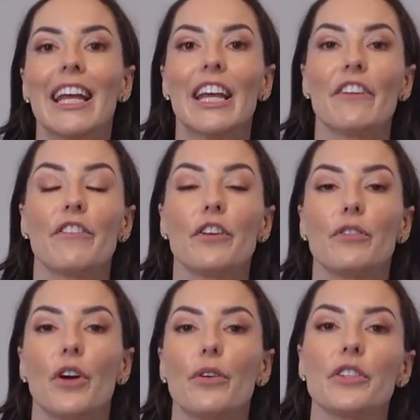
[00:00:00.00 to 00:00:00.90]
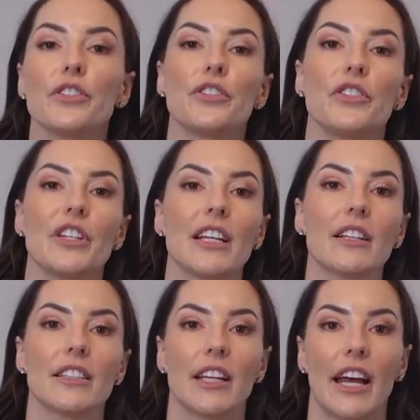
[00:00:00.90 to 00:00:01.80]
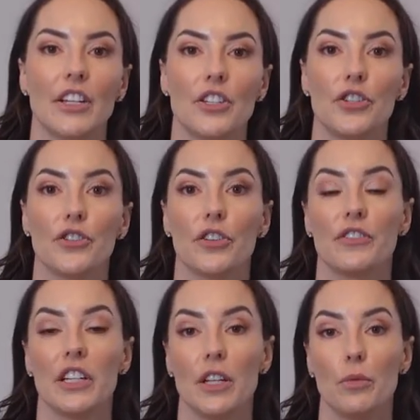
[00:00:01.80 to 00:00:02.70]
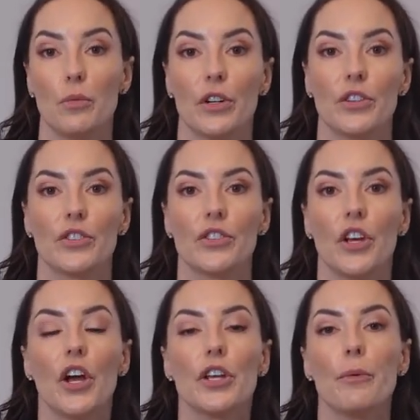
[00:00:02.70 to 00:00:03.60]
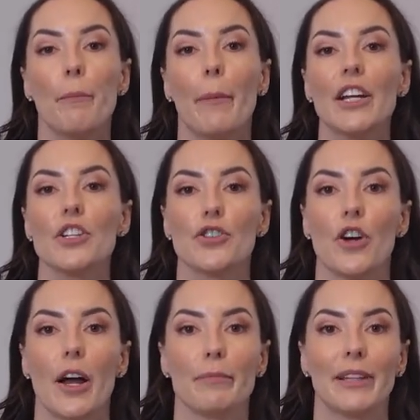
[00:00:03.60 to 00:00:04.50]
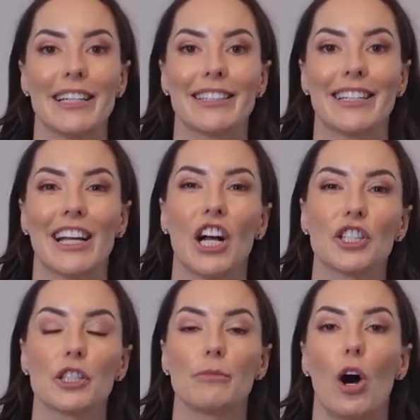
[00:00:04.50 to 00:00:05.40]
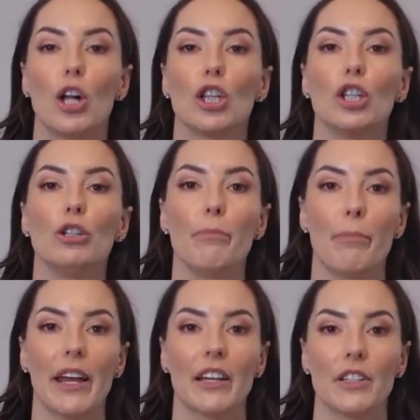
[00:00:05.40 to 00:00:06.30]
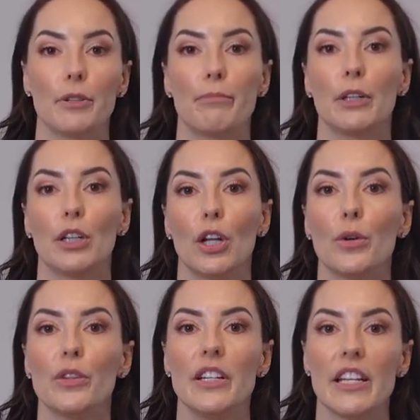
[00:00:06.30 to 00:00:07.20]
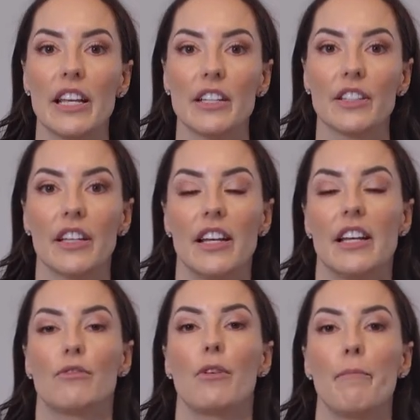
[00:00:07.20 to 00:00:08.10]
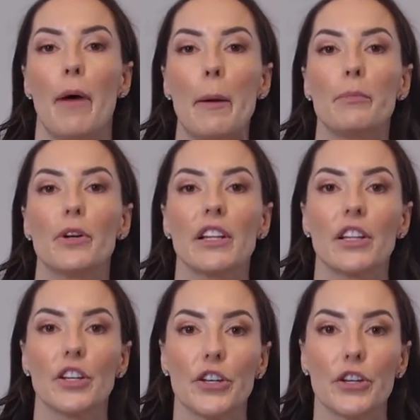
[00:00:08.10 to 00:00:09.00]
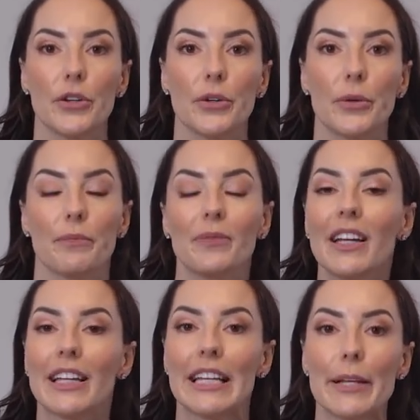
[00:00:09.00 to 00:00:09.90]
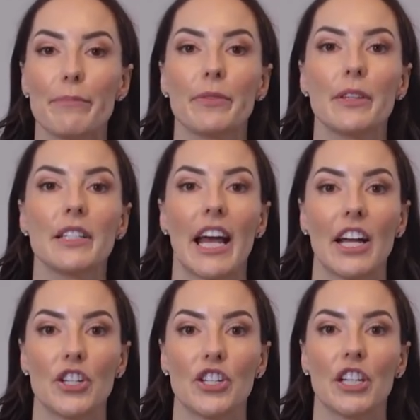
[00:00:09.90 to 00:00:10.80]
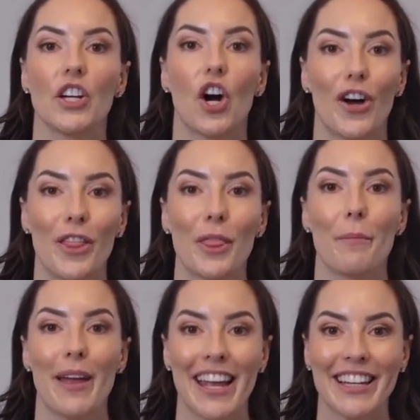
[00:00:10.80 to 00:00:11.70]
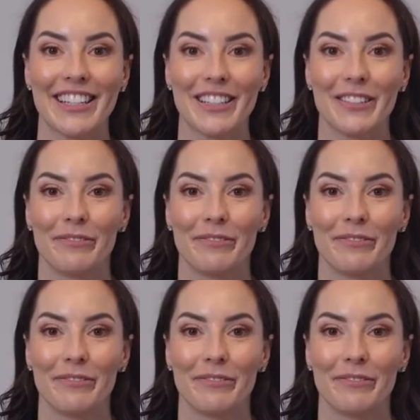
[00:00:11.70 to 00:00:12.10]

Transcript: If you notice your knees tend to drift inwards, you might try placing a small loop band below the knees, remembering the cue, keep the tension on the band.